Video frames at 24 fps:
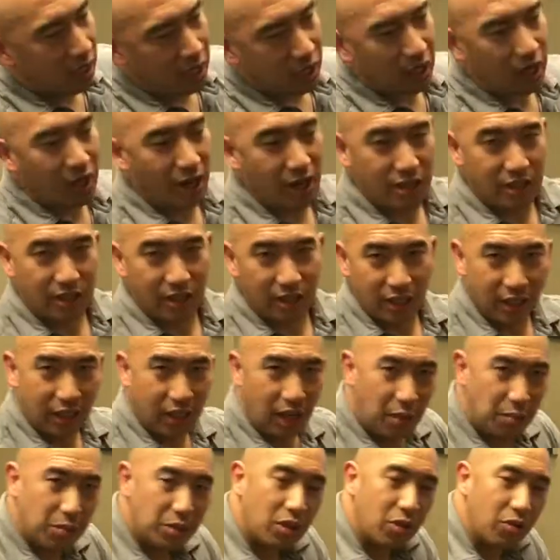causing the
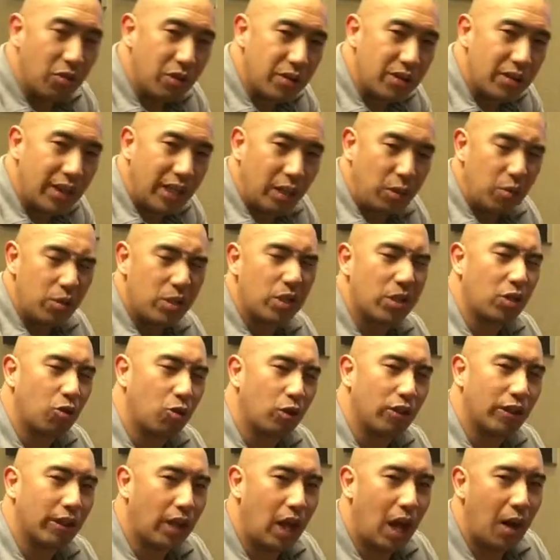gums to recede, which is a
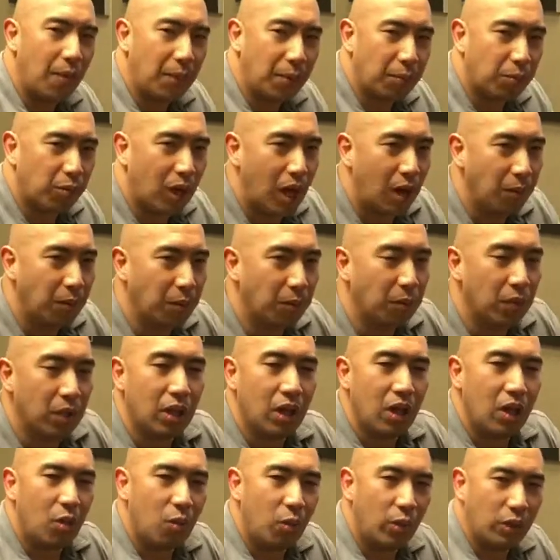really common problem
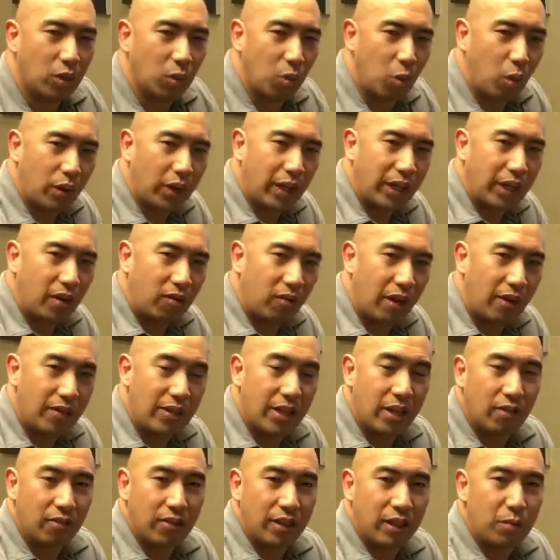when you're working around
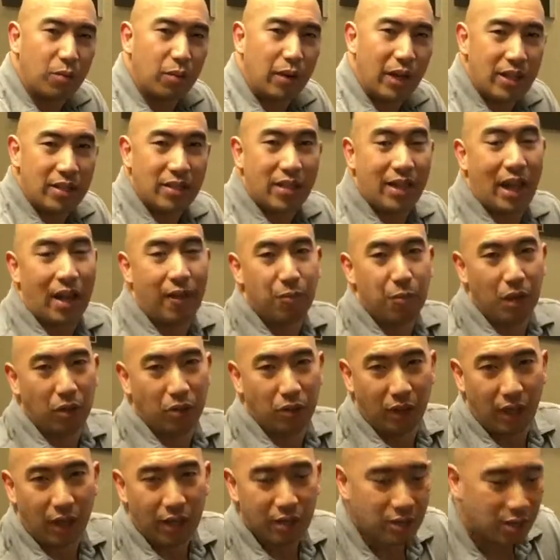dental implants that have bone
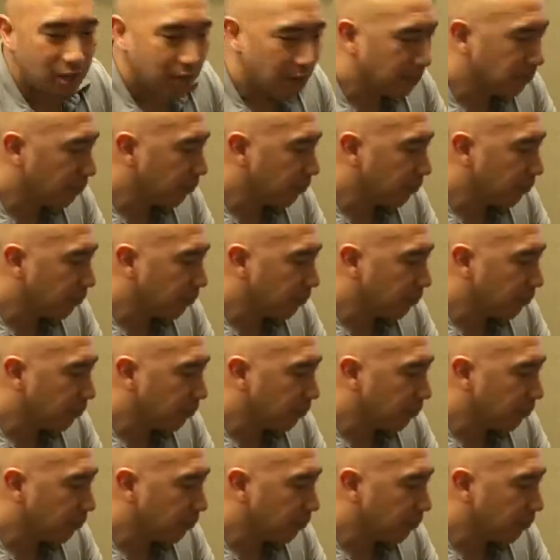loss.